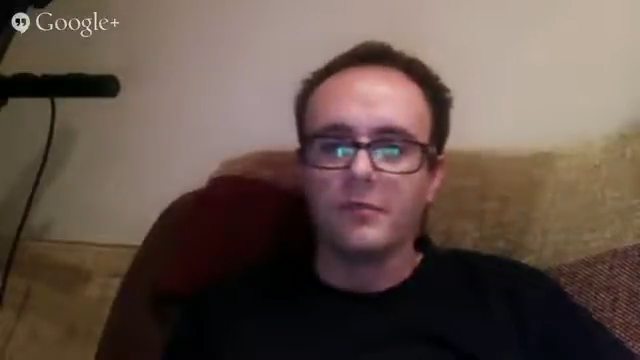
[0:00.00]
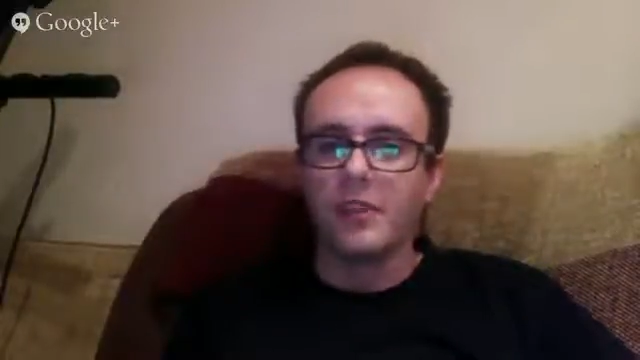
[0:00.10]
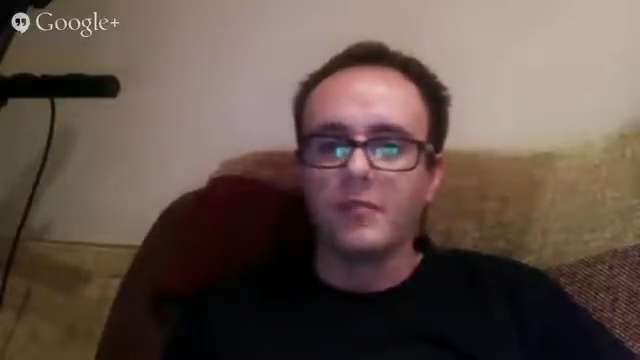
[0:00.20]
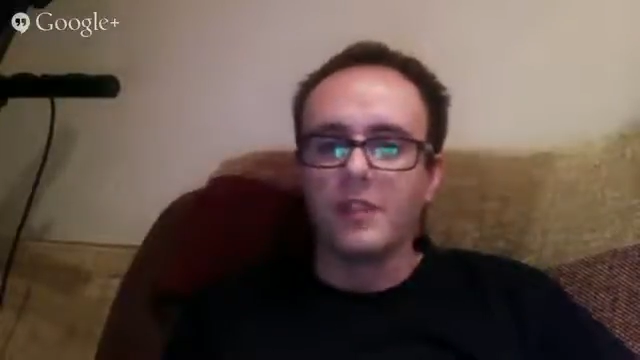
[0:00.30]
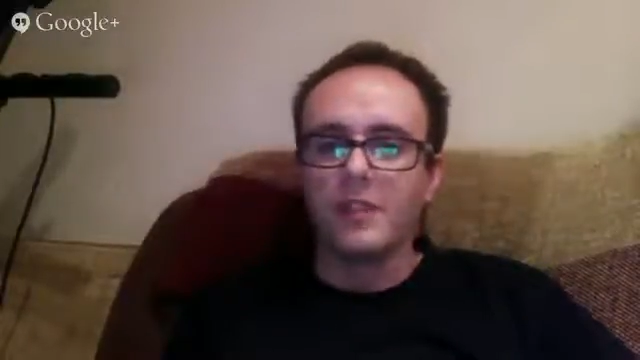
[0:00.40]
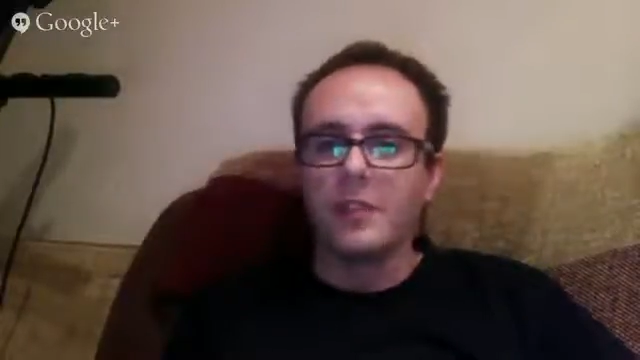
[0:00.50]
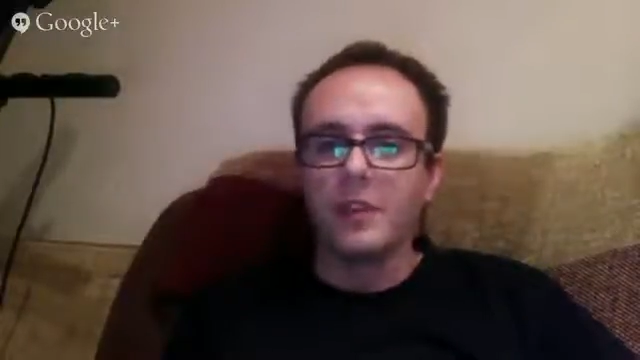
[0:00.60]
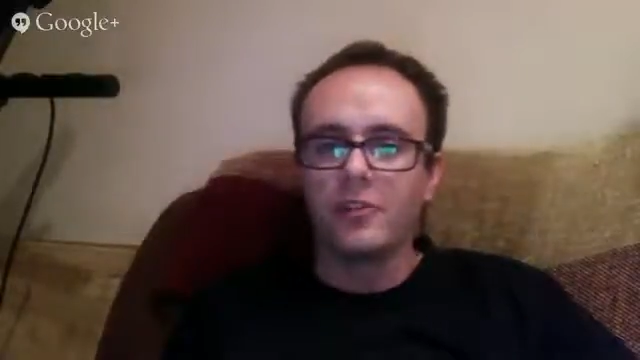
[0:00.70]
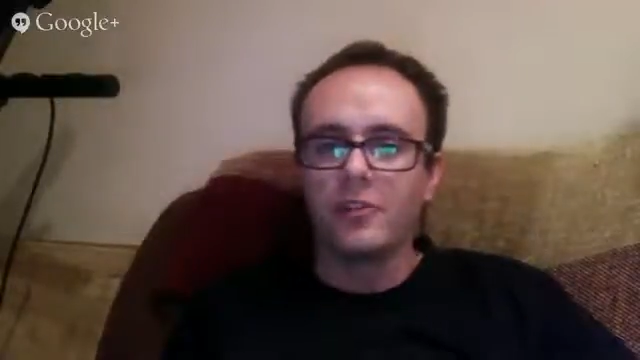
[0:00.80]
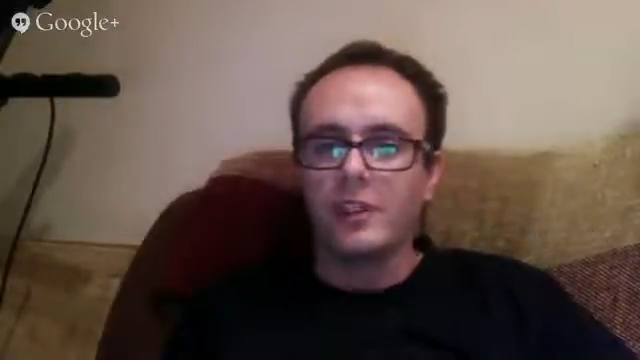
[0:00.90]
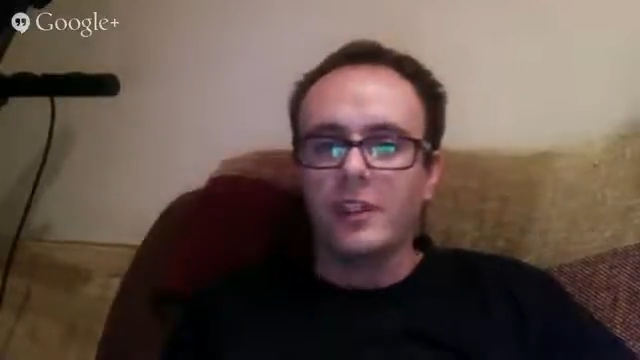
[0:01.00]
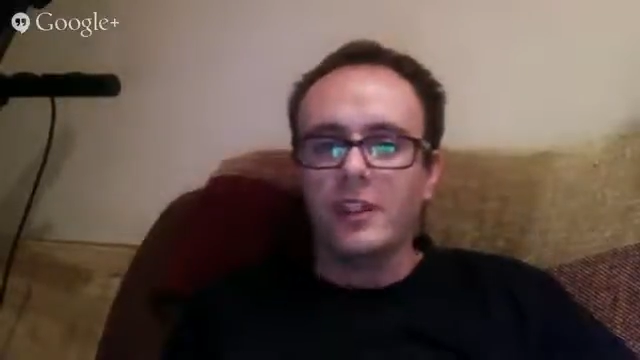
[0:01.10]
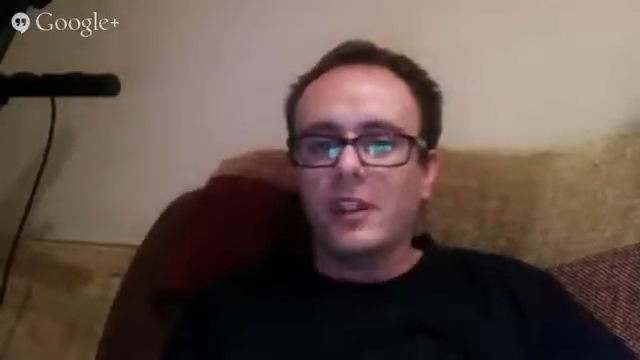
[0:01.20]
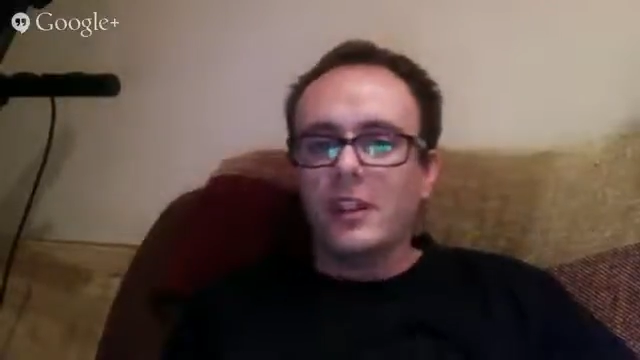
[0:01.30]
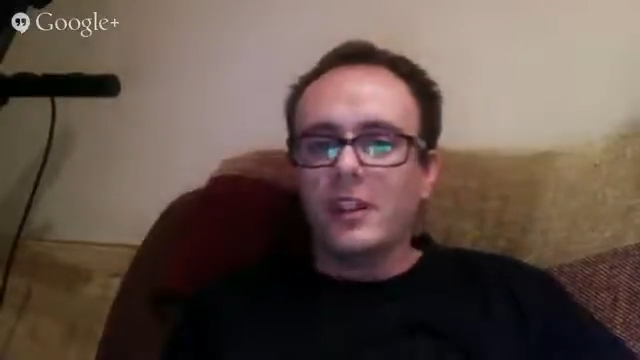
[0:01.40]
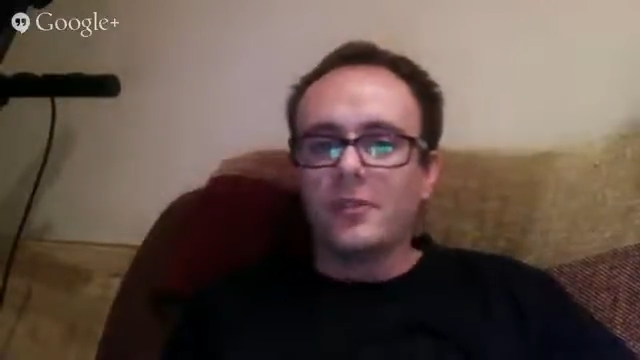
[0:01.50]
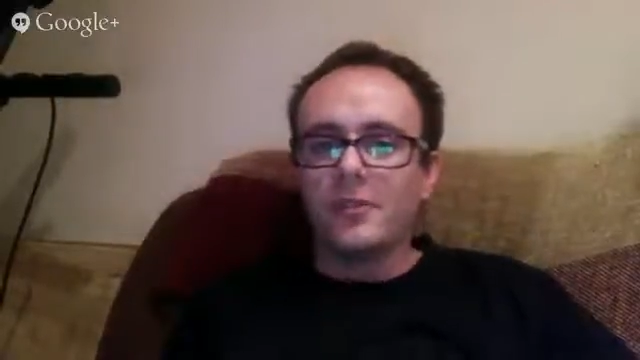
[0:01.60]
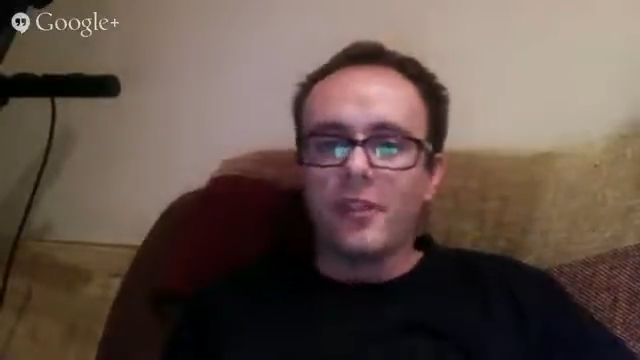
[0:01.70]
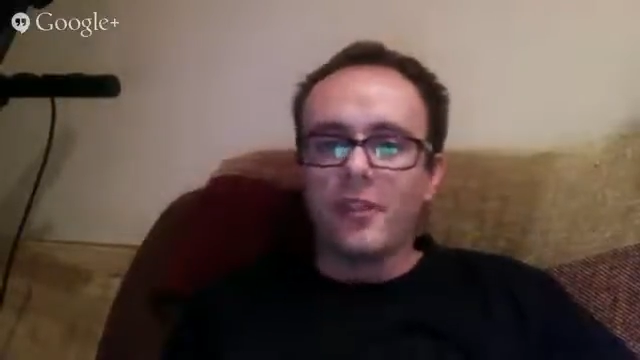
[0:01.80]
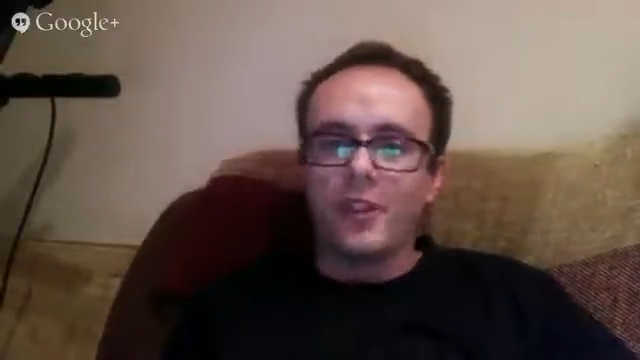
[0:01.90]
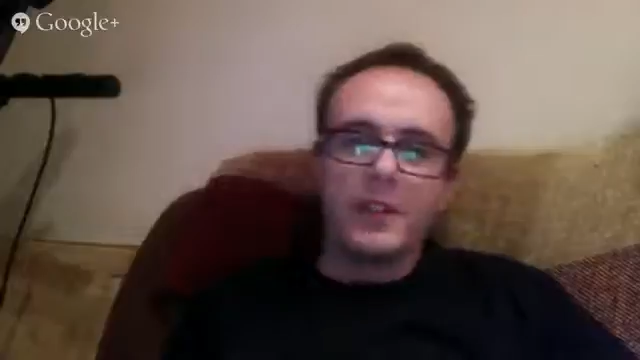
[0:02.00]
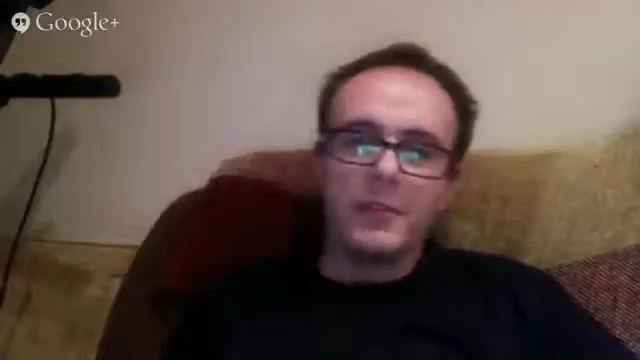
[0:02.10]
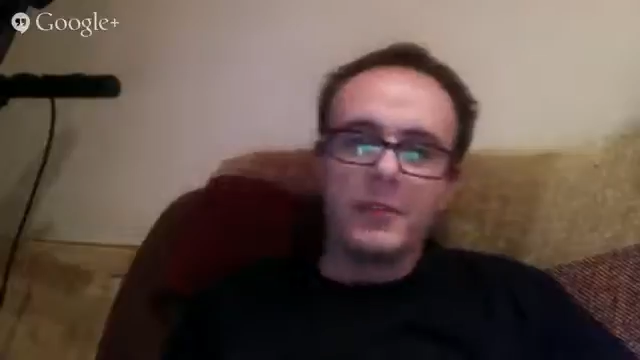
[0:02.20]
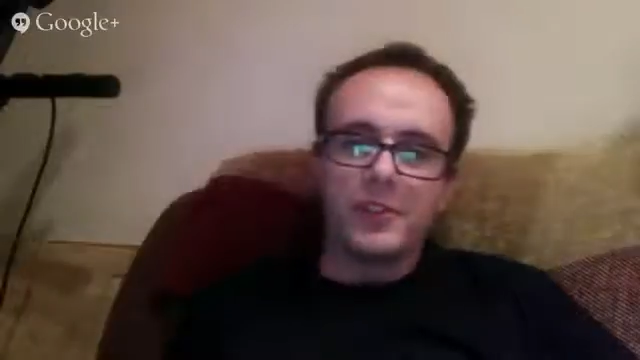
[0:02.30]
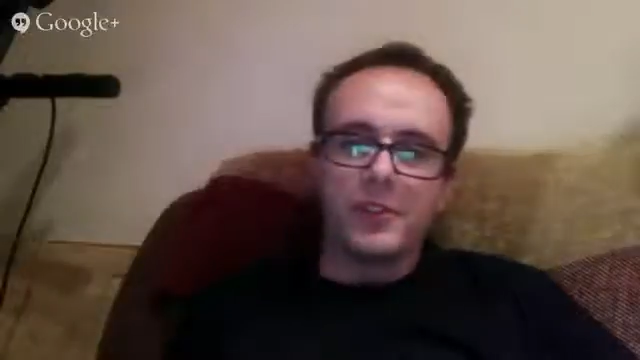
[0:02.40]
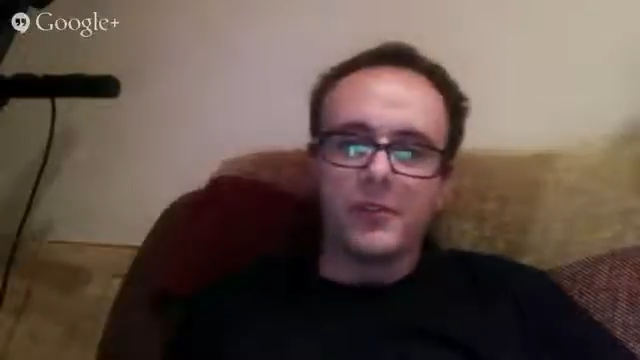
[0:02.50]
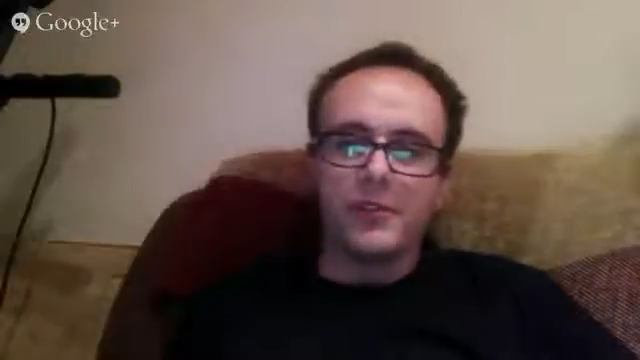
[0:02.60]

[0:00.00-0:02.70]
generally much, so I don't really miss those.